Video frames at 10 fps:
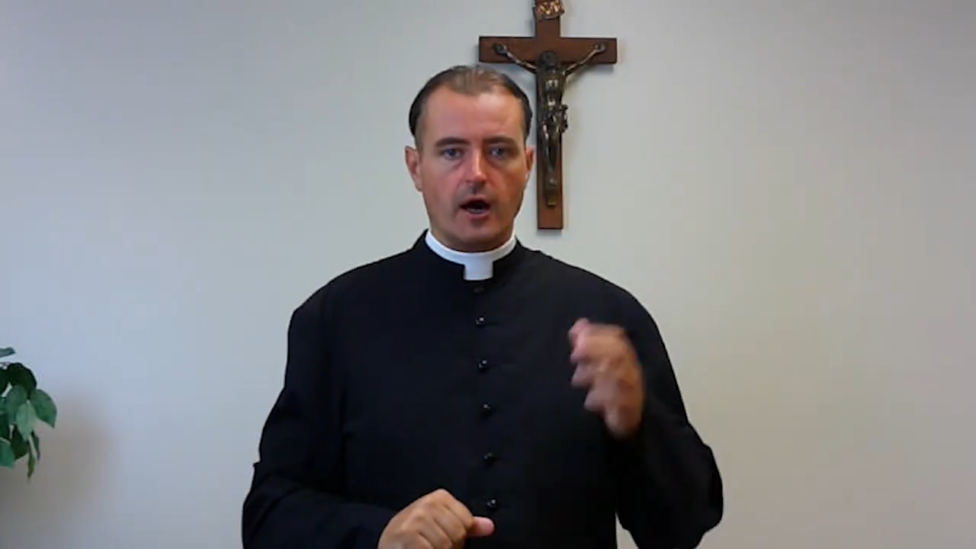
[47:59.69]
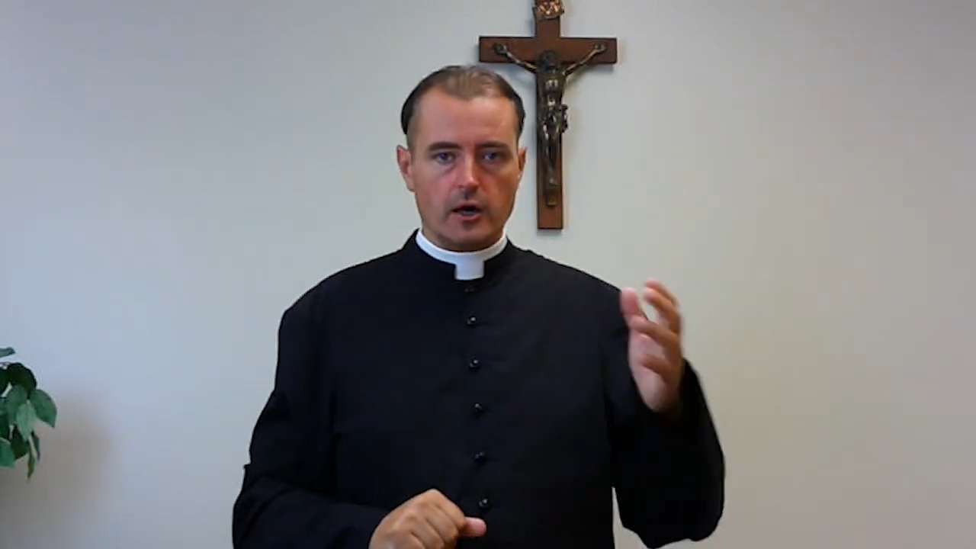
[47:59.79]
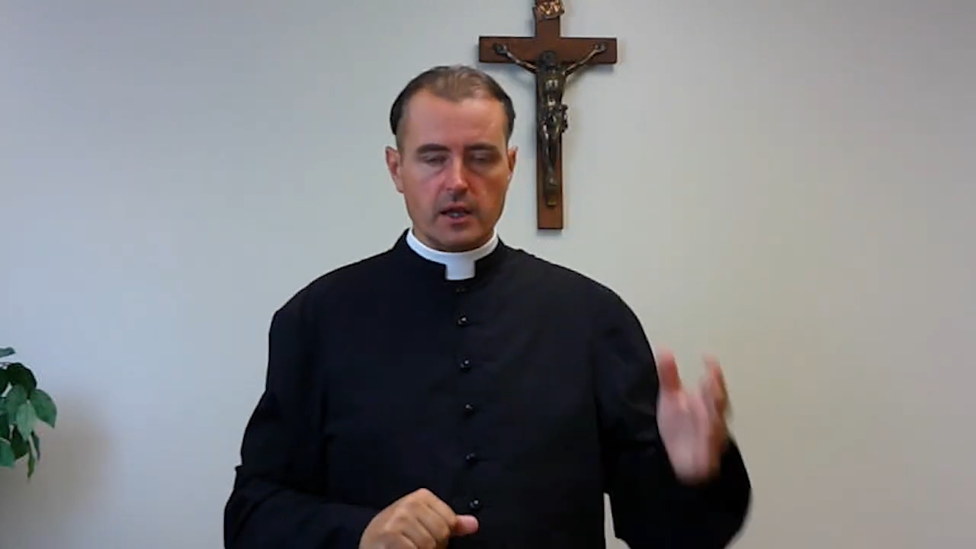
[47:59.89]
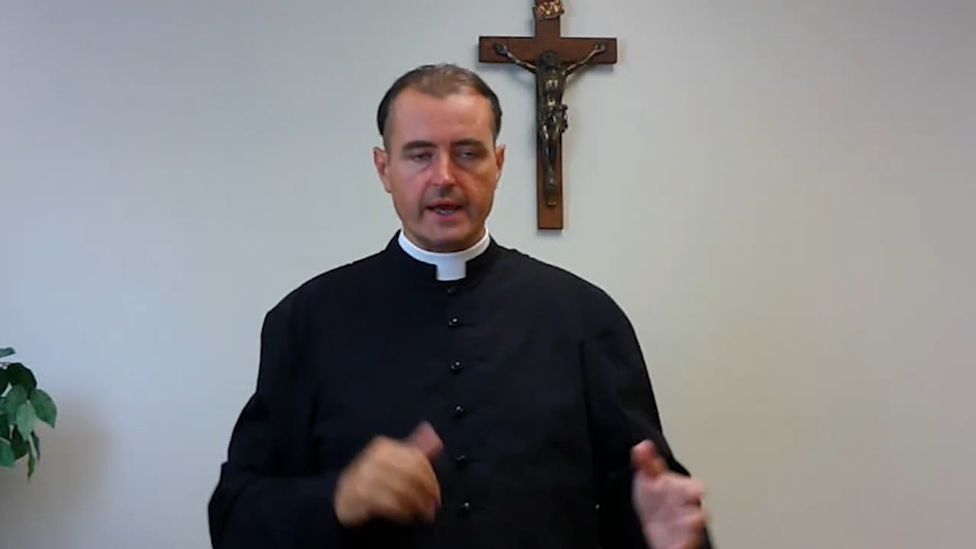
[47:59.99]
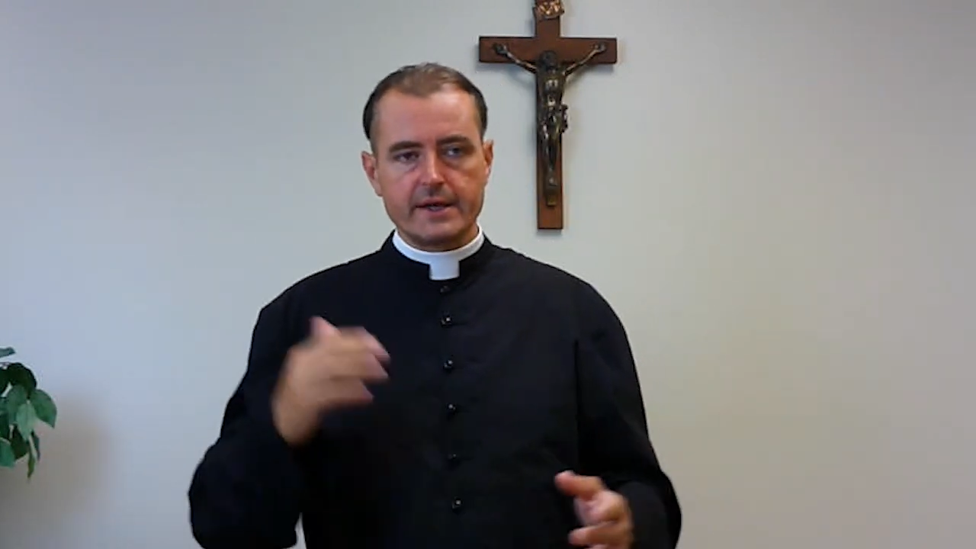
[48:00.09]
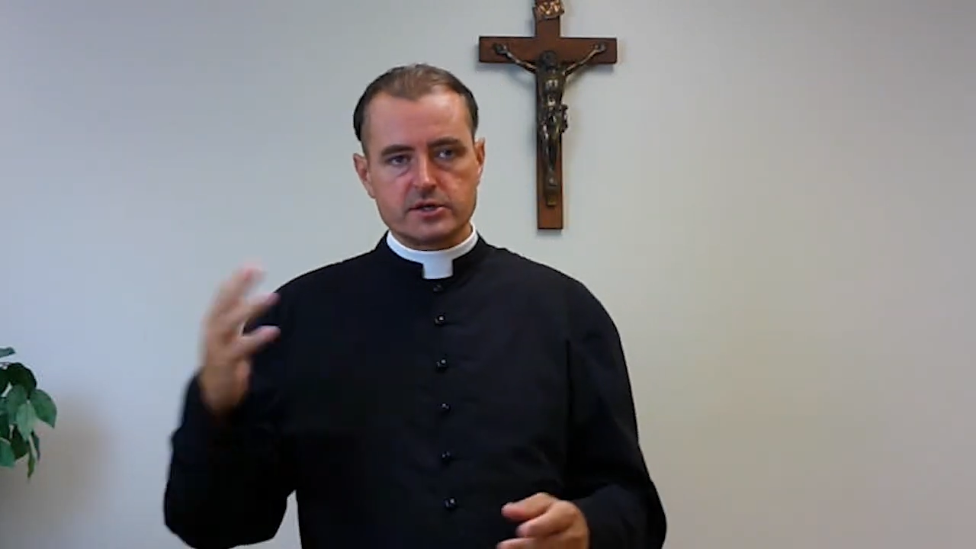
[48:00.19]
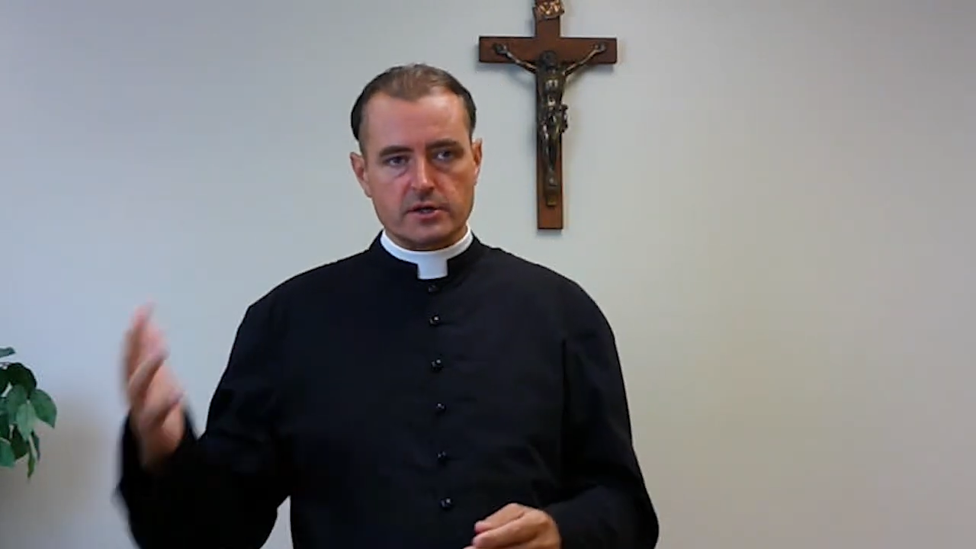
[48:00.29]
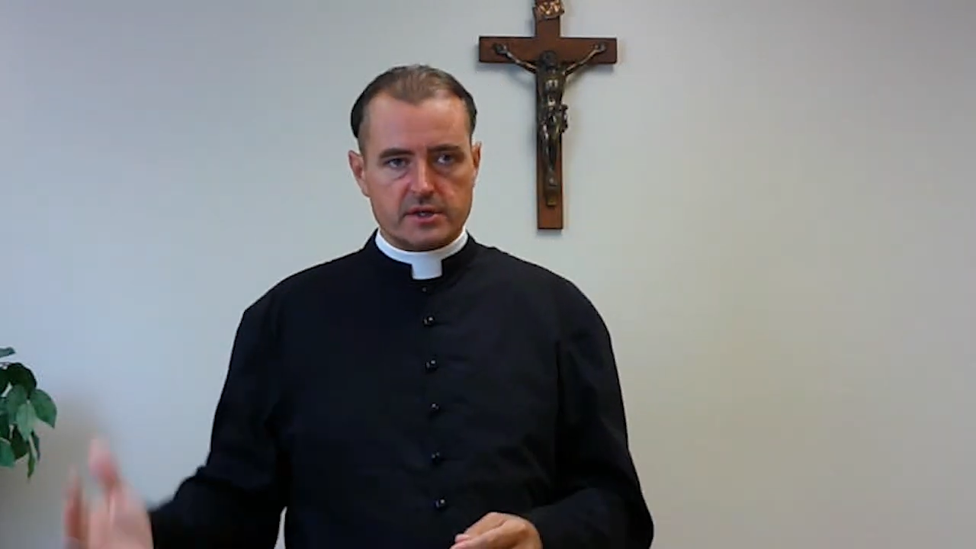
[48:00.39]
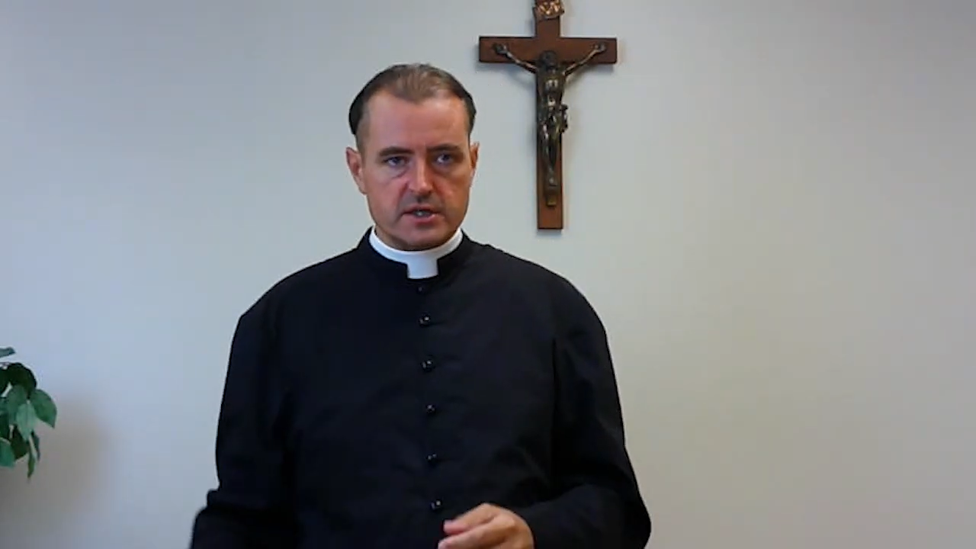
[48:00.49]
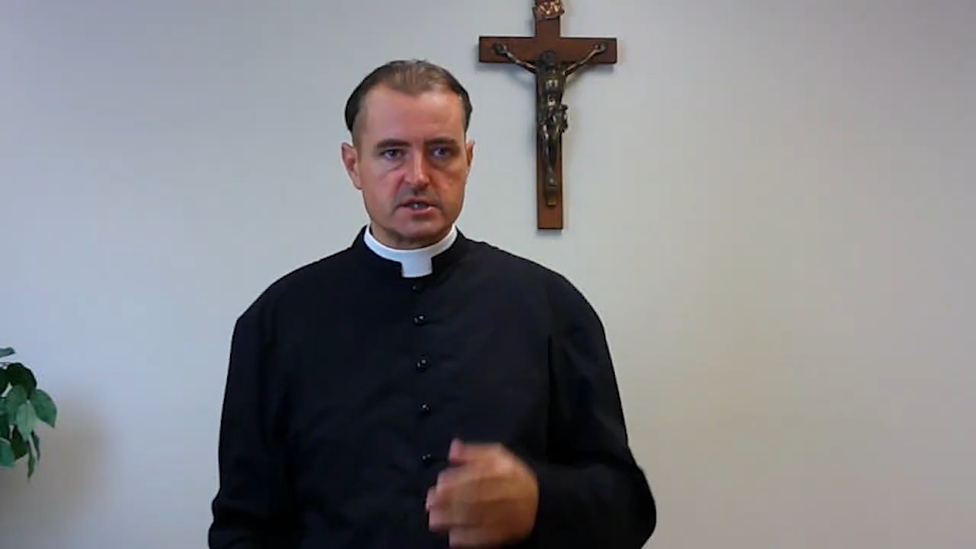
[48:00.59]
our likes, our
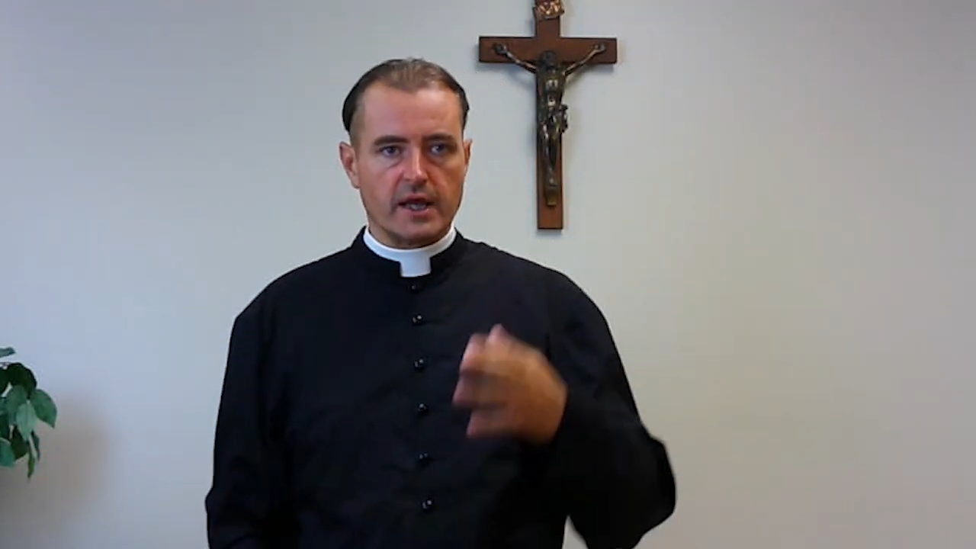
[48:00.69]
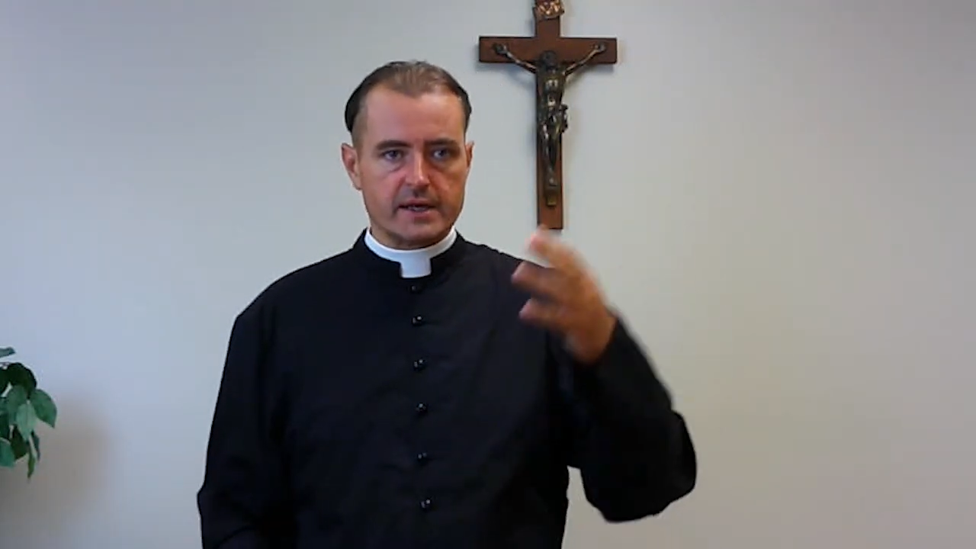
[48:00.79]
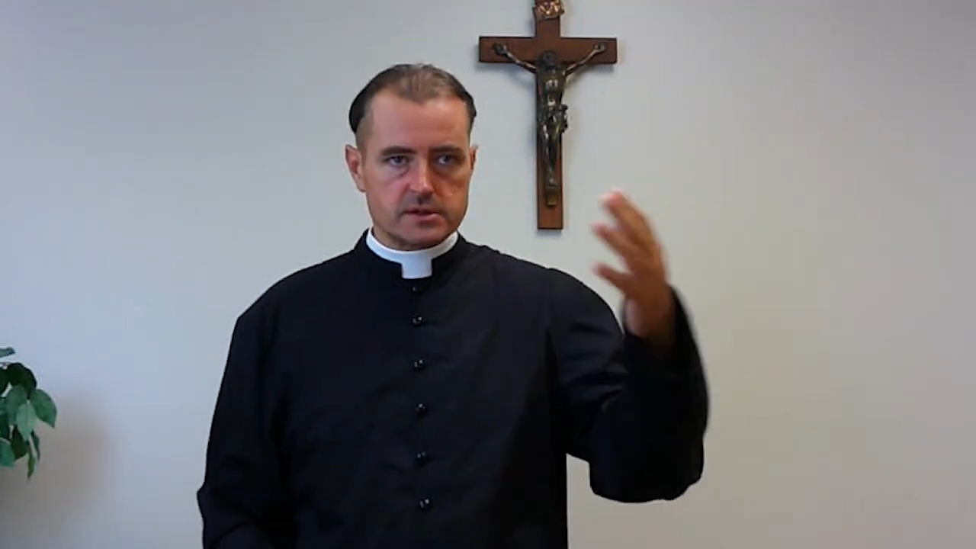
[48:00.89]
dislikes,